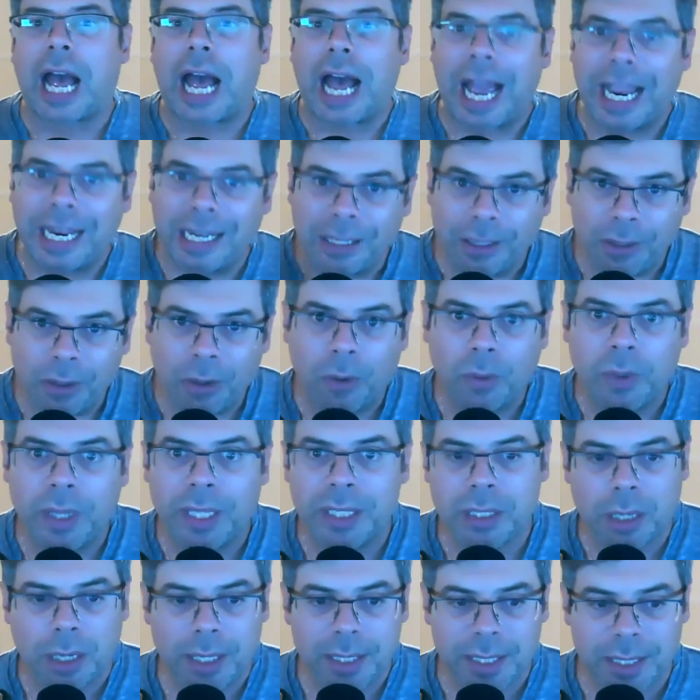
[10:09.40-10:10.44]
I know
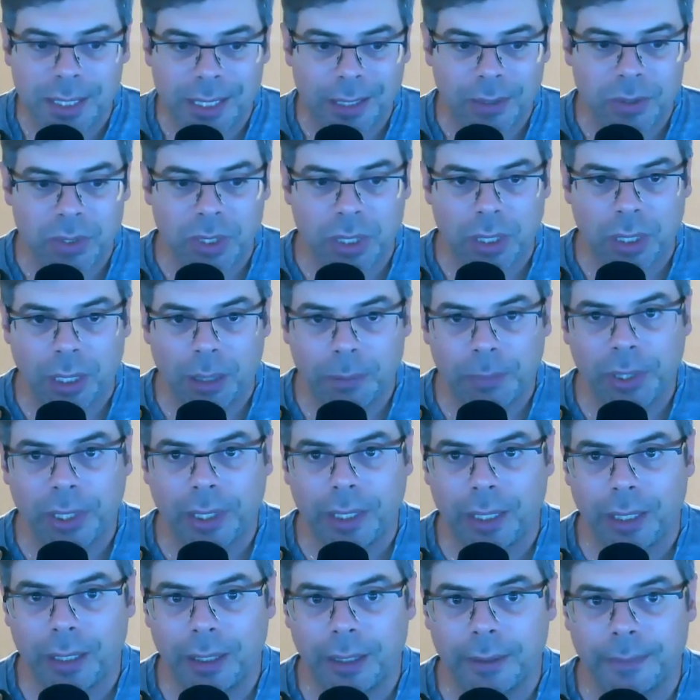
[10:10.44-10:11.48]
that sounds
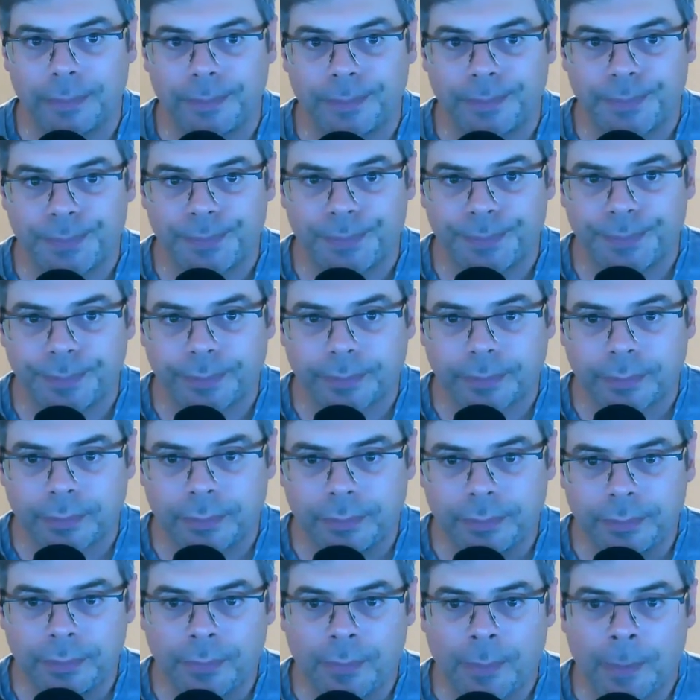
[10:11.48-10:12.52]
complicated,
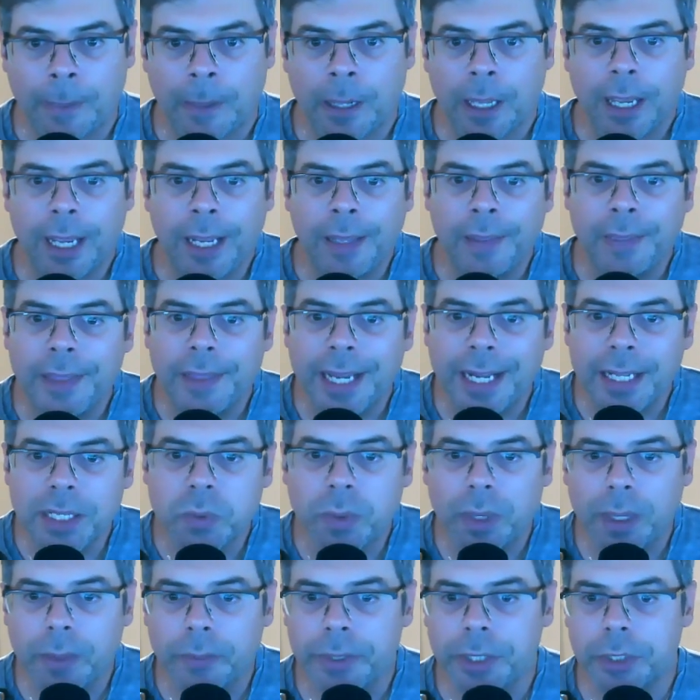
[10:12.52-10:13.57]
And
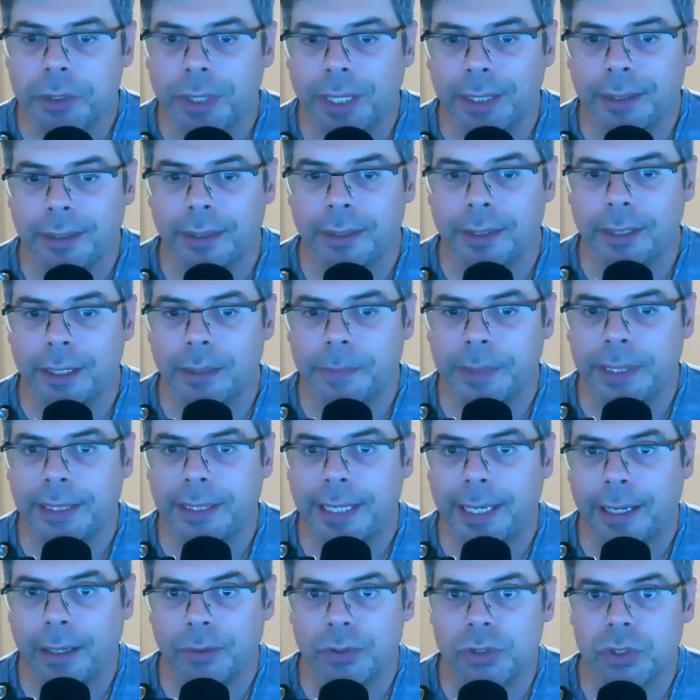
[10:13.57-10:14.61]
that's why we tried to numb it
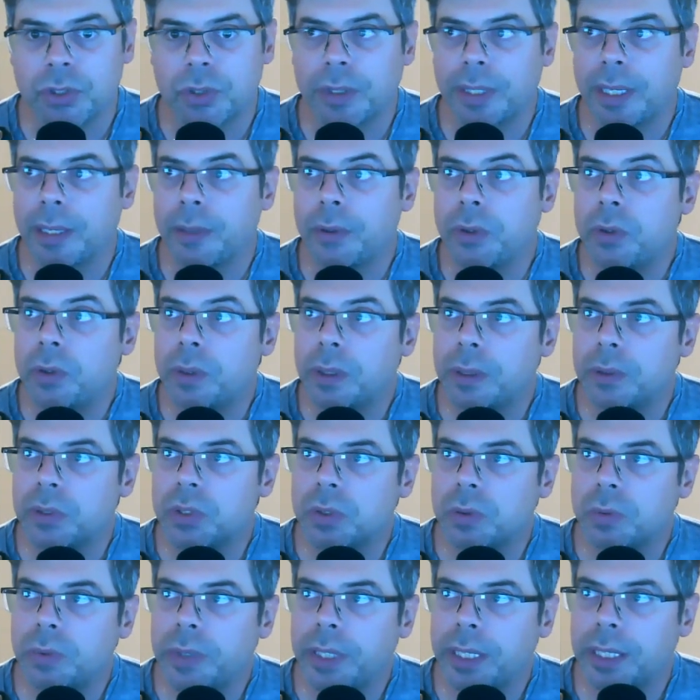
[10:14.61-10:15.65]
down so that you could,
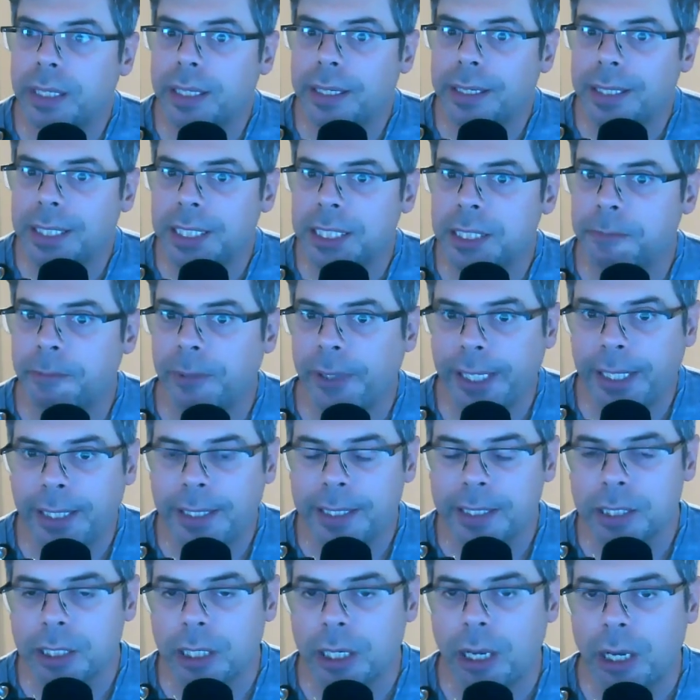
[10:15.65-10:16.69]
so we can explain
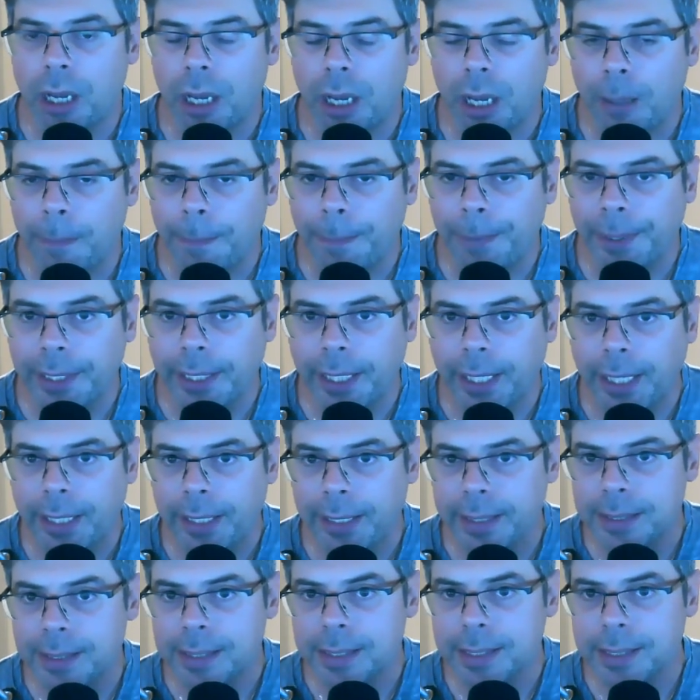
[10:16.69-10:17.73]
this
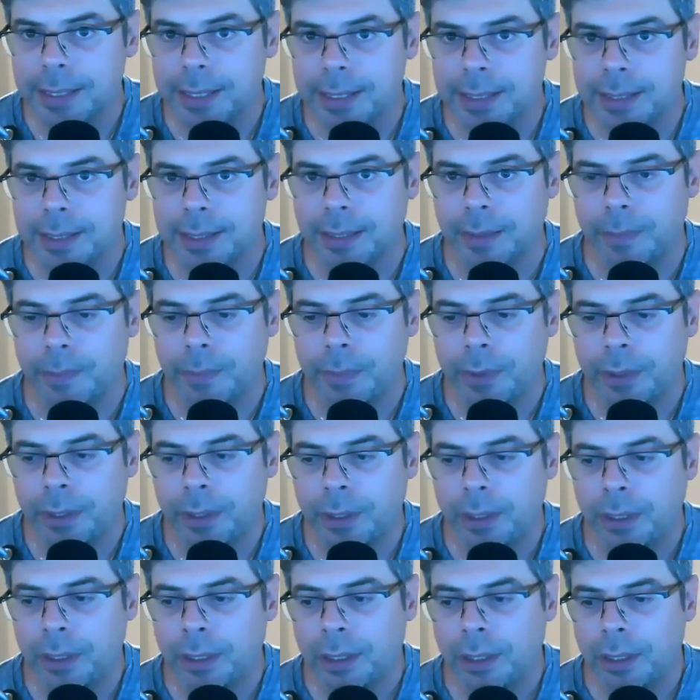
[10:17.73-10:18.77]
complicated system
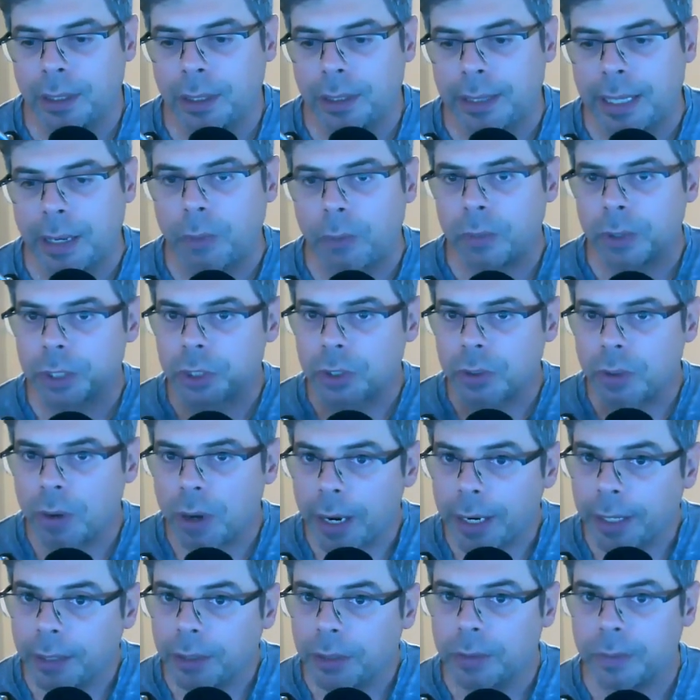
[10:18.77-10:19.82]
that we're
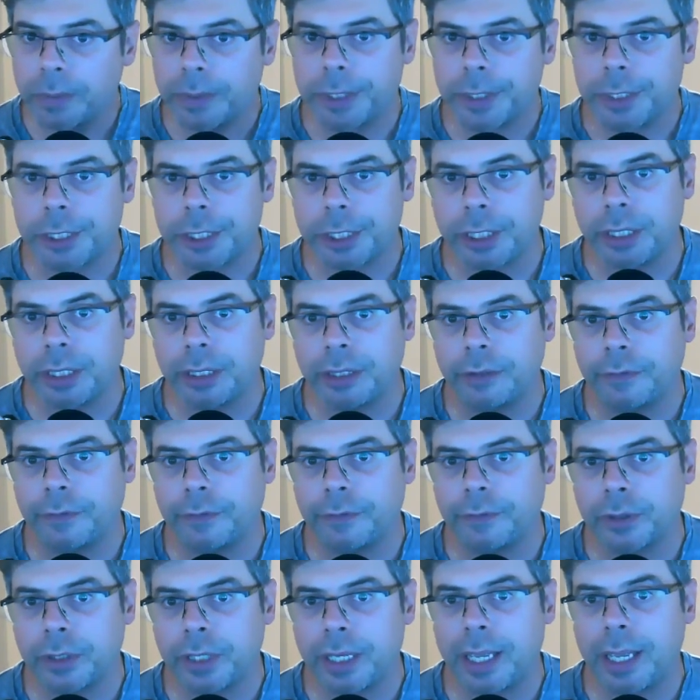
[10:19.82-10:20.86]
trying to
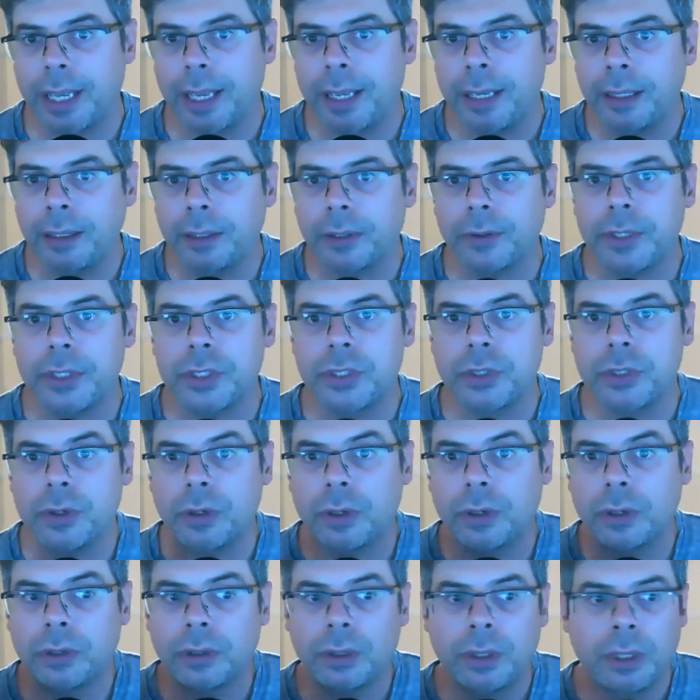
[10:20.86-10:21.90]
achieve to increase
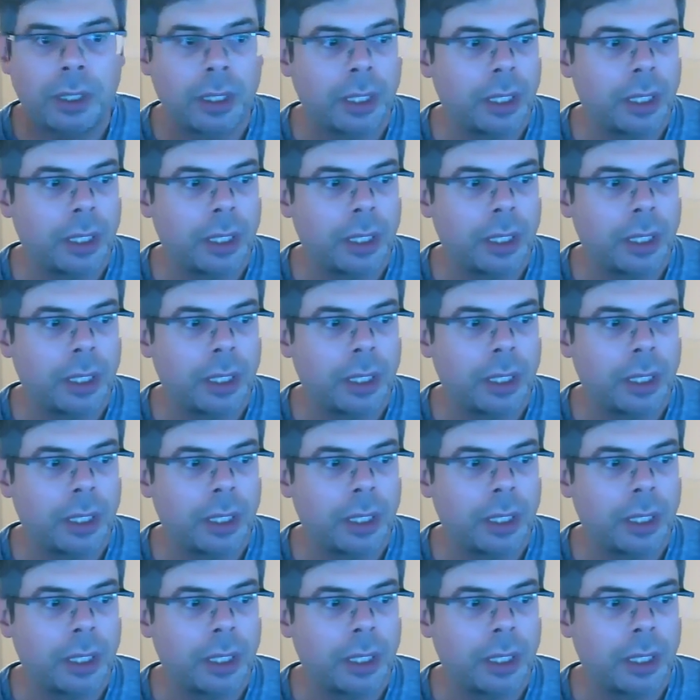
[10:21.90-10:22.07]
your,